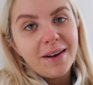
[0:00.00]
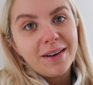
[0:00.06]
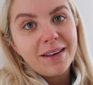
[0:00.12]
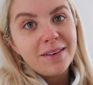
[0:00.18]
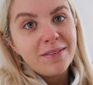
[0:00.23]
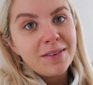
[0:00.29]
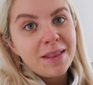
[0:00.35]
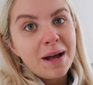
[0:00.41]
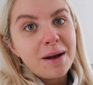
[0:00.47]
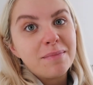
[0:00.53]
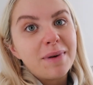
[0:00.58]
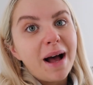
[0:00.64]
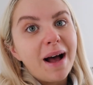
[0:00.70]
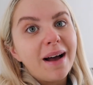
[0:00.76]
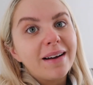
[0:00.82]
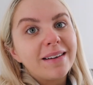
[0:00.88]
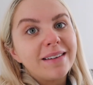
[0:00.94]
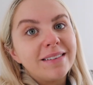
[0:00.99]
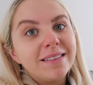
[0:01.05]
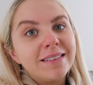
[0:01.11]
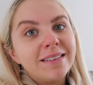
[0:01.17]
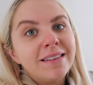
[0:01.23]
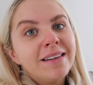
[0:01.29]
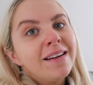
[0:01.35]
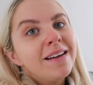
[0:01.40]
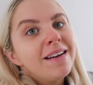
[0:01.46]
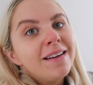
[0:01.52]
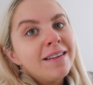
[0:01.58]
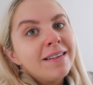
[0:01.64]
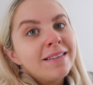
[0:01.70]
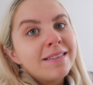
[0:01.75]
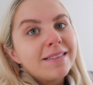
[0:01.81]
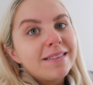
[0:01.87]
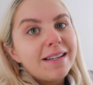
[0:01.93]
Giving that back and
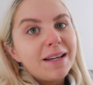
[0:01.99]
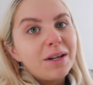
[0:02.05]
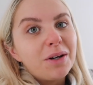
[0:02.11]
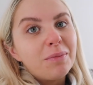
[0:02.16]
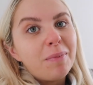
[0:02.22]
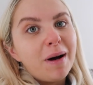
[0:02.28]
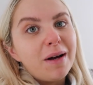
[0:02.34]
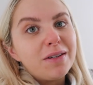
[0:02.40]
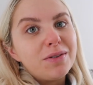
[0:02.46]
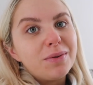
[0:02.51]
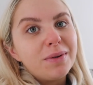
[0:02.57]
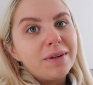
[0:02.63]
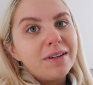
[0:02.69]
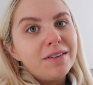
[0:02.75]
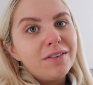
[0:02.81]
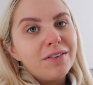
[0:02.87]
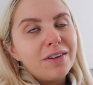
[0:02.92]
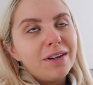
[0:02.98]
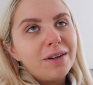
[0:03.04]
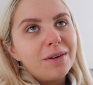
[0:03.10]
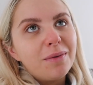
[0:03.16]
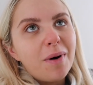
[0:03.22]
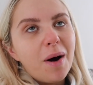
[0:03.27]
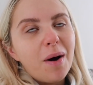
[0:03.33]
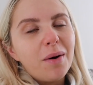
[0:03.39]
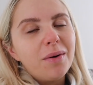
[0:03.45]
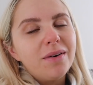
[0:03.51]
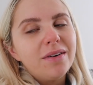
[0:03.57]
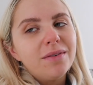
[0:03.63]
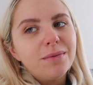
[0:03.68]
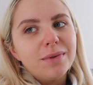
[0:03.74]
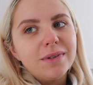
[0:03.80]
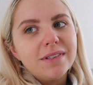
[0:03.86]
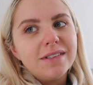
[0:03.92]
saying goodbye to it for a little while
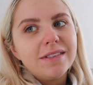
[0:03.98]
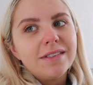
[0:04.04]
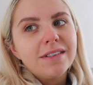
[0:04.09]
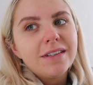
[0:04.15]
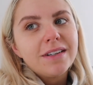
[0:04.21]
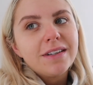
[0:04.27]
was